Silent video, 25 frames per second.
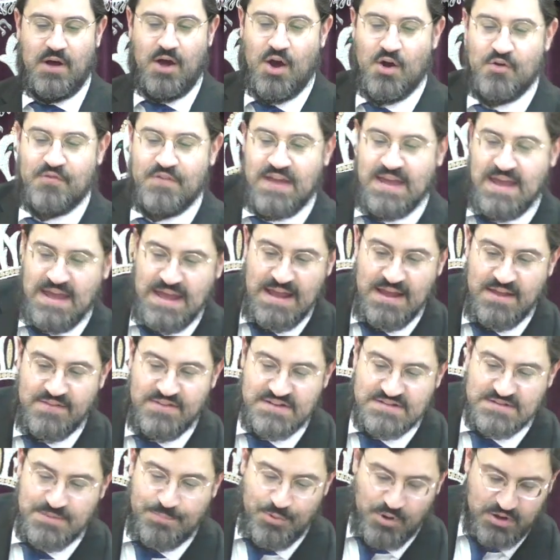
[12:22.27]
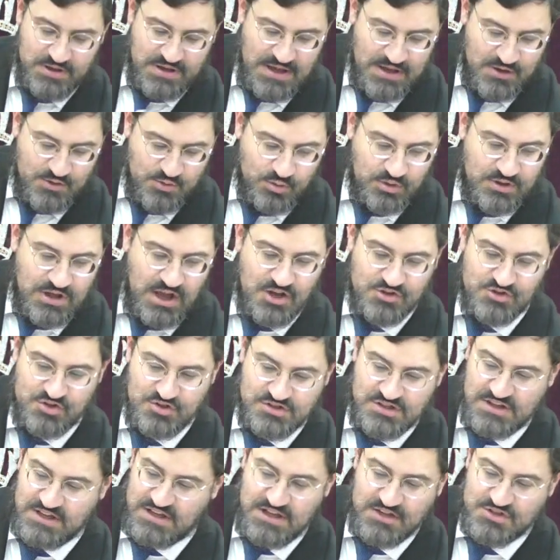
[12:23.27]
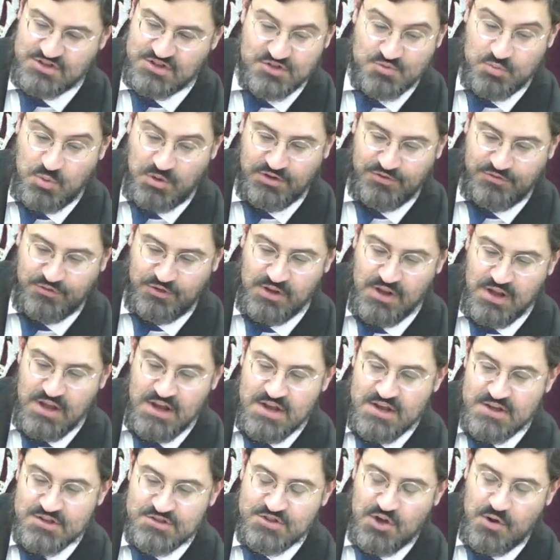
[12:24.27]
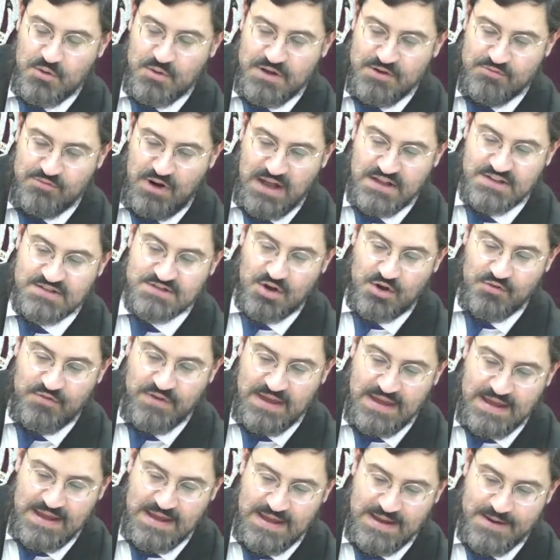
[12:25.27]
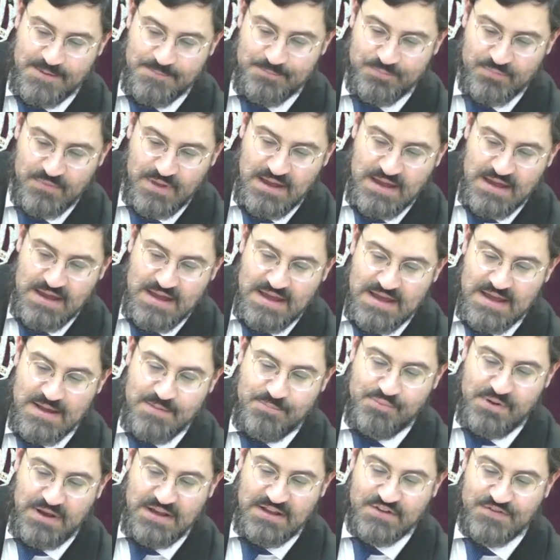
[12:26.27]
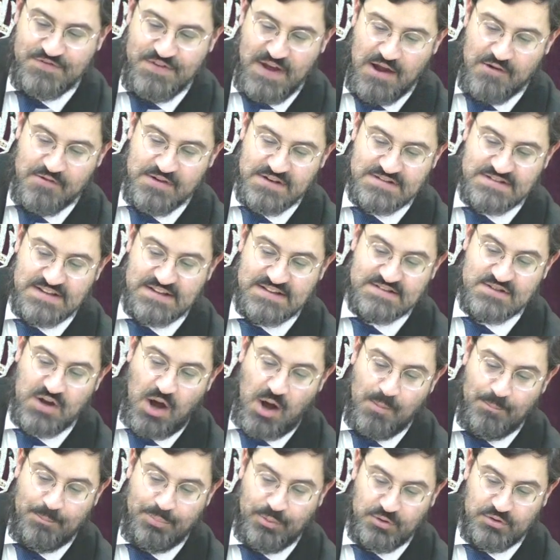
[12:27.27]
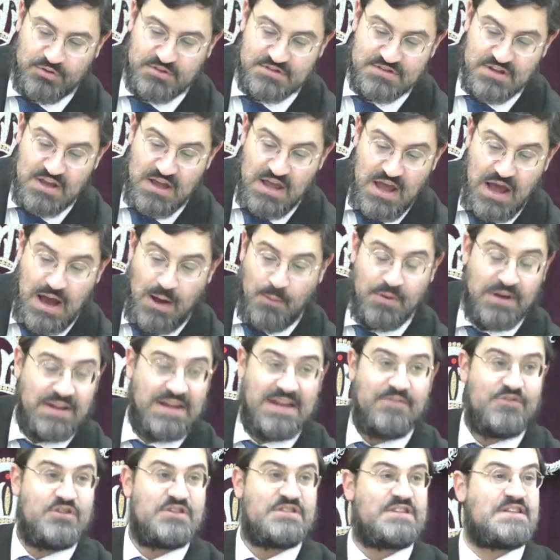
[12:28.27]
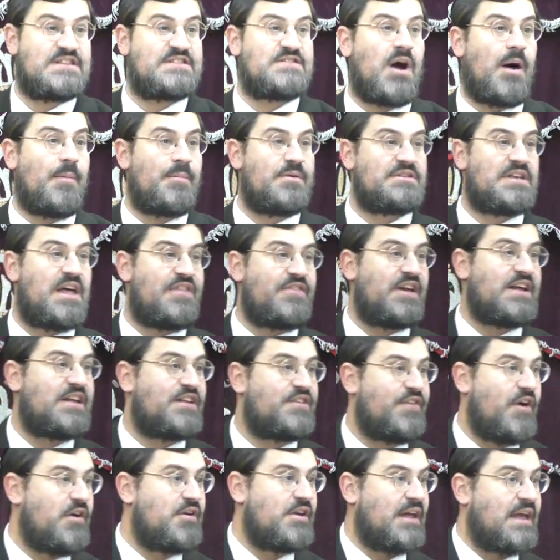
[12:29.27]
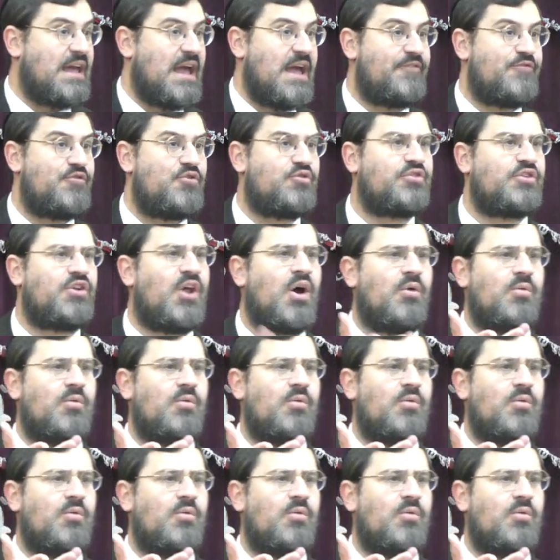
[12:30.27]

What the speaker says: over here, there's a book here called Kashrus in the Kitchen. It's wonderful. So he writes over here. He brings various examples. I want to give you these examples. I think it's very negay for you to